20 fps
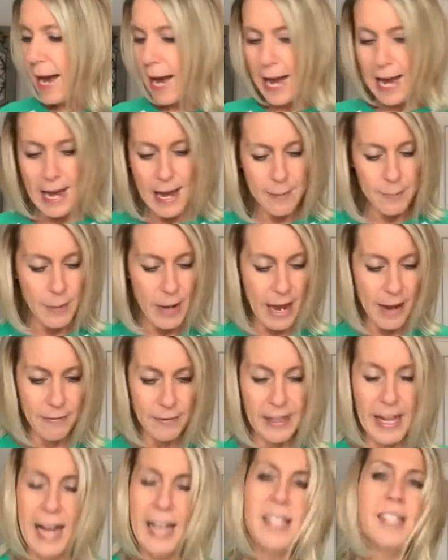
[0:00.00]
Um, we
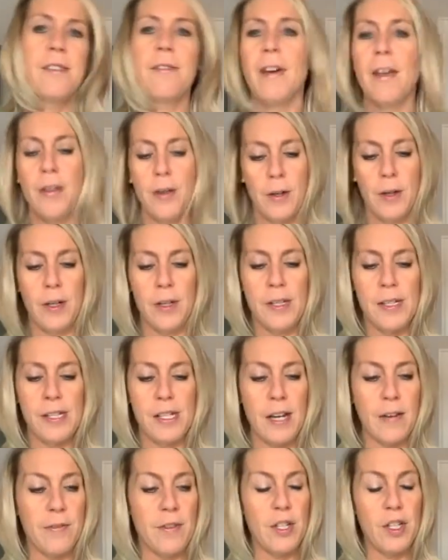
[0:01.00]
have lots of other good
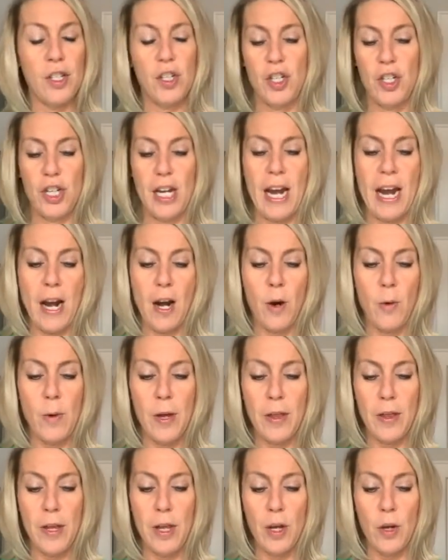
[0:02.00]
stuff to share
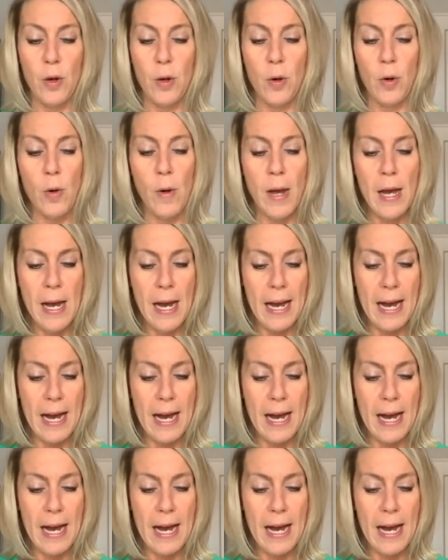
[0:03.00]
with you.